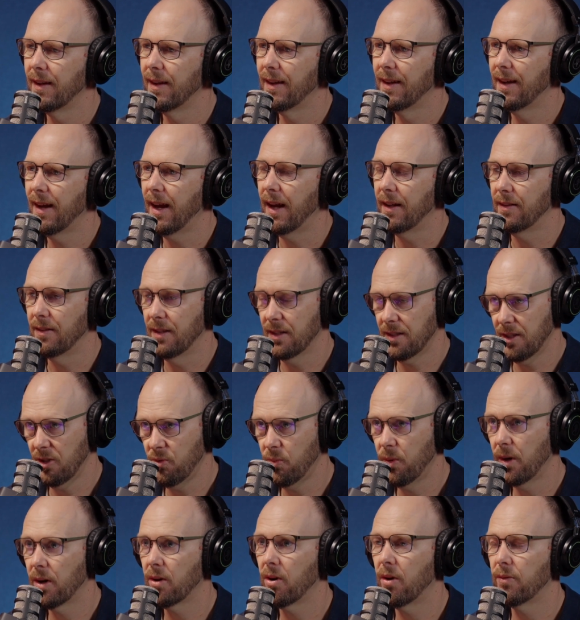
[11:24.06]
And this is
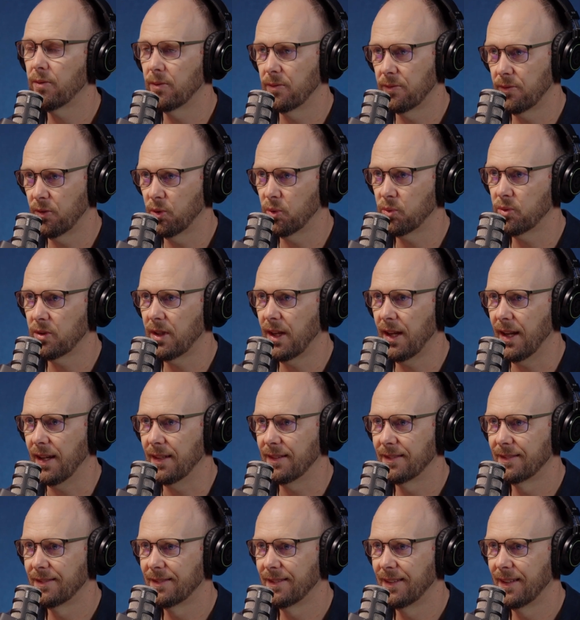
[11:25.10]
where it often falls down.
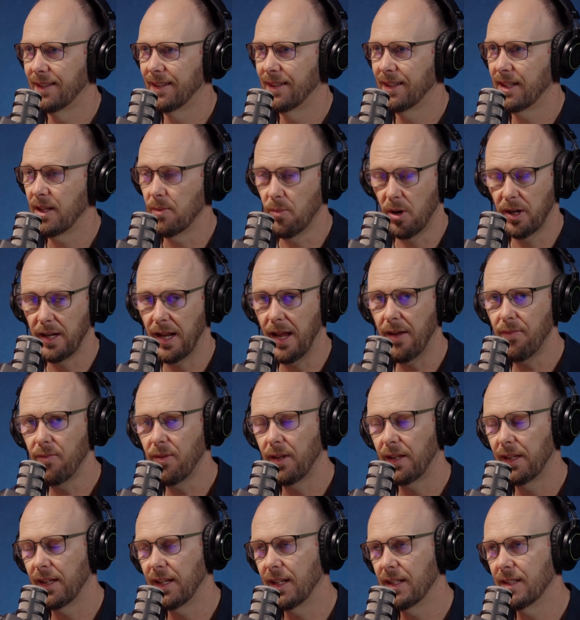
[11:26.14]
You might have
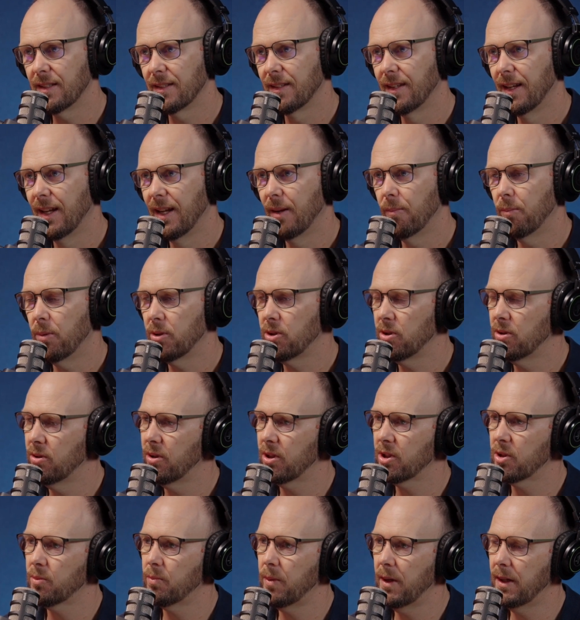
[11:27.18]
the leads, but you're
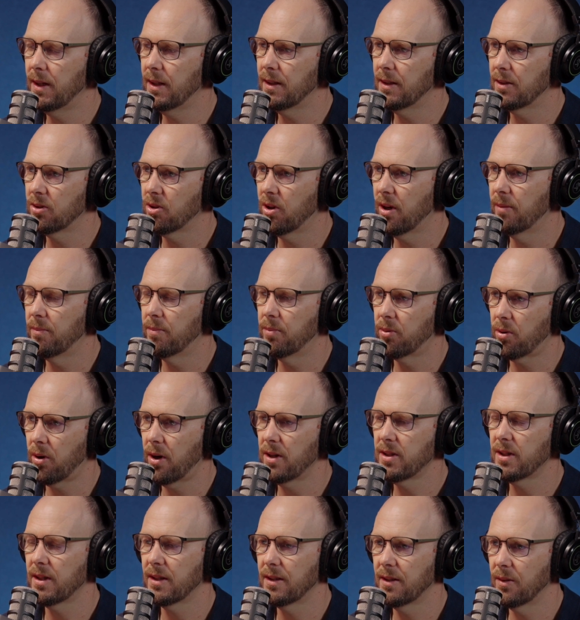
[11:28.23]
not spending the time
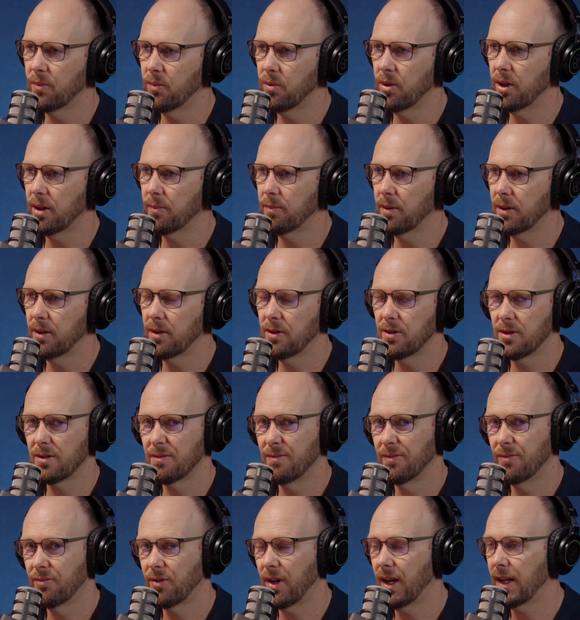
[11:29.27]
pricing the work because,
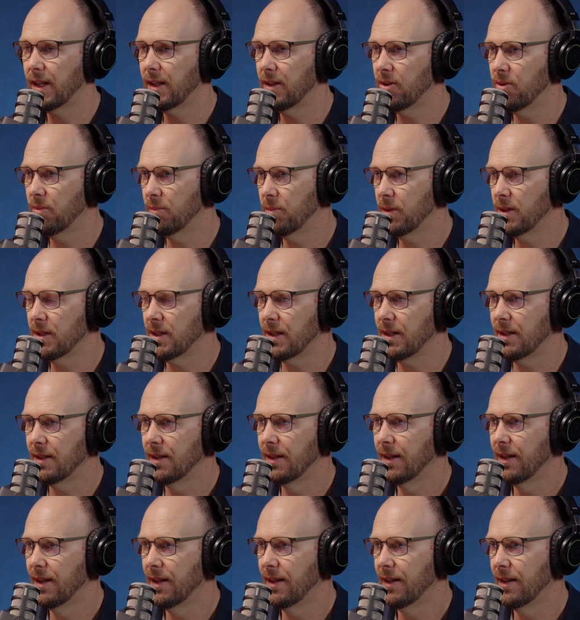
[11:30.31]
frankly, you're busy
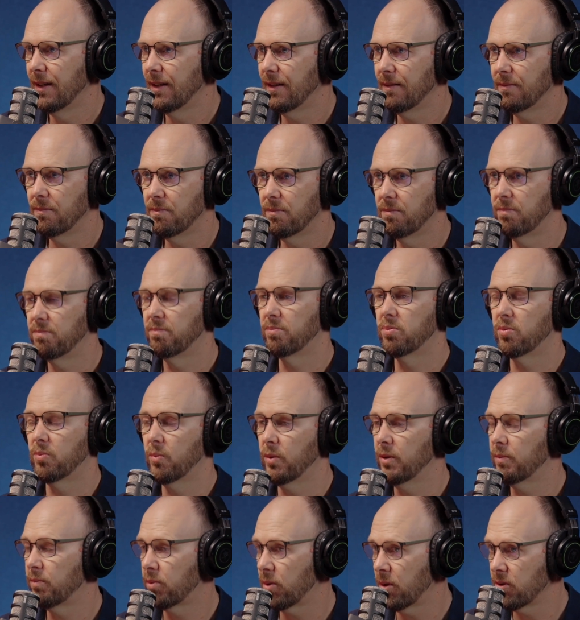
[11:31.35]

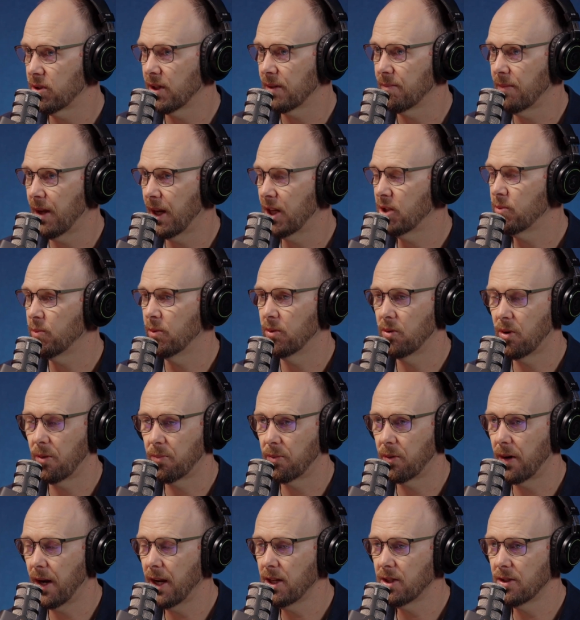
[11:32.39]
with project management or
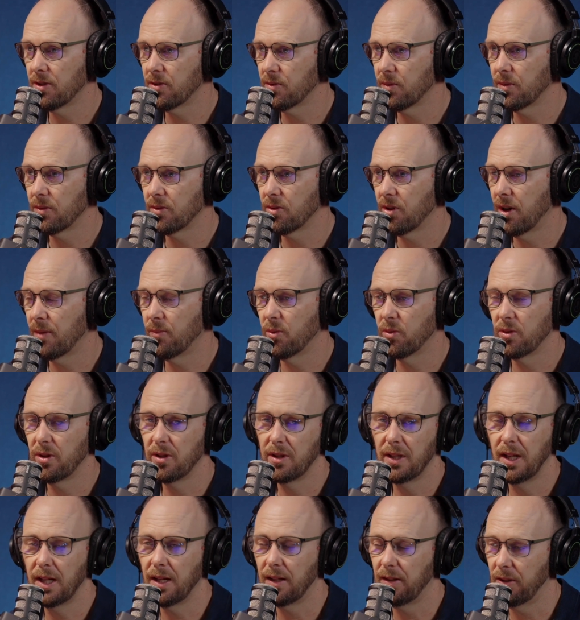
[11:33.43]
operations all the time, or you
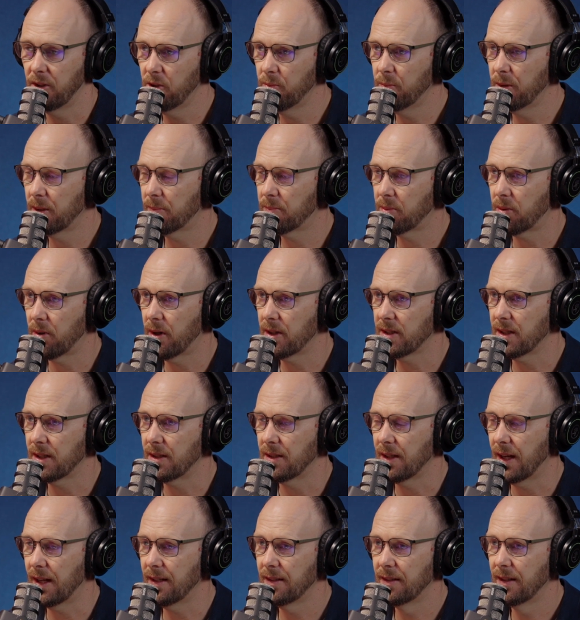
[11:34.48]
get a little bit of pricing
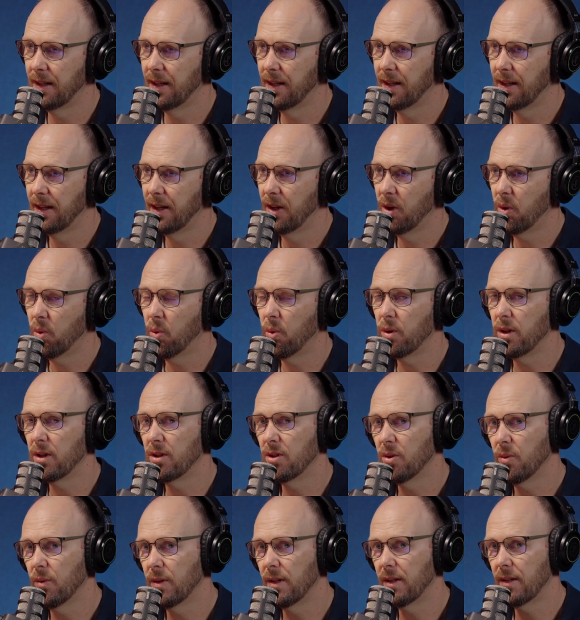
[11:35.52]
done, or you
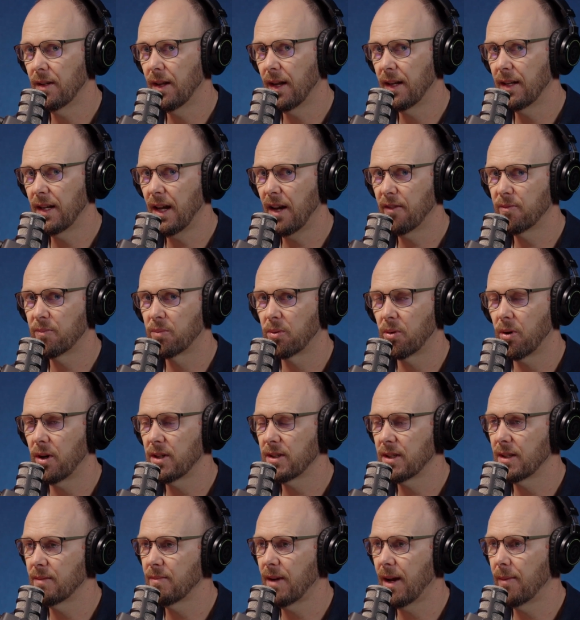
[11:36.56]
do enough
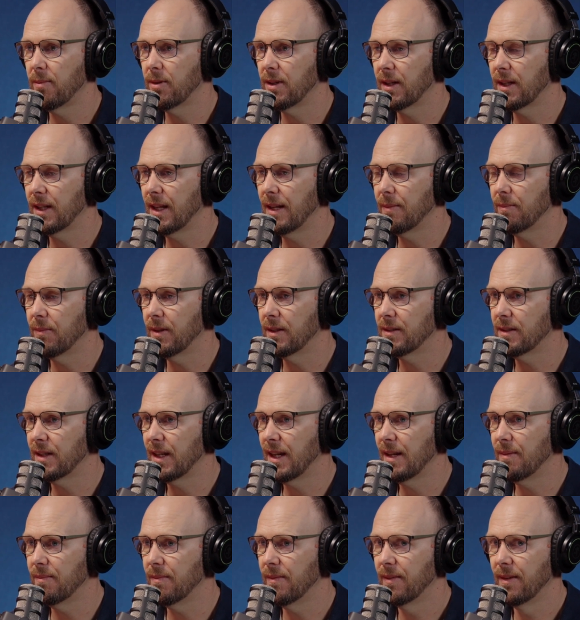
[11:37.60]
pricing maybe to keep the
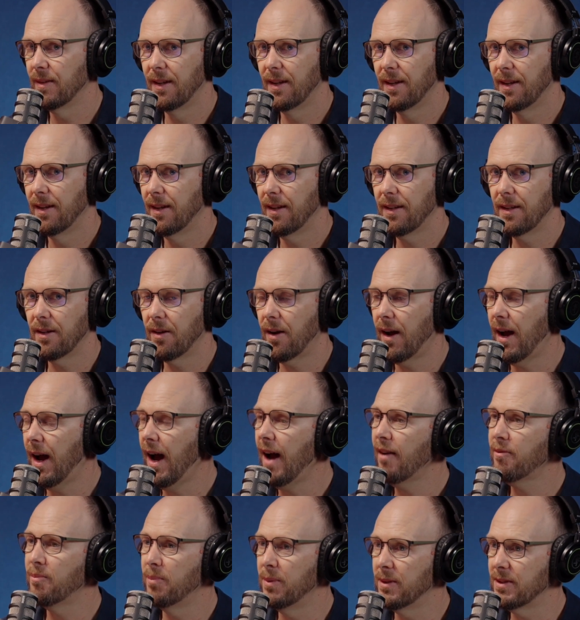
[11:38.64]
team,
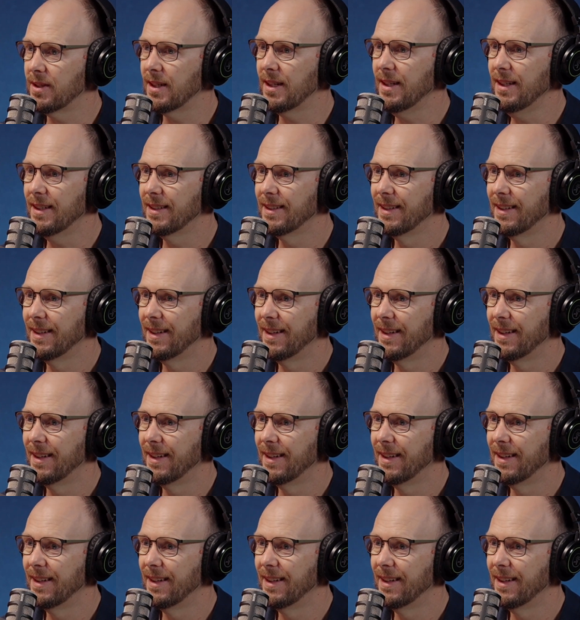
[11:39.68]
half busy.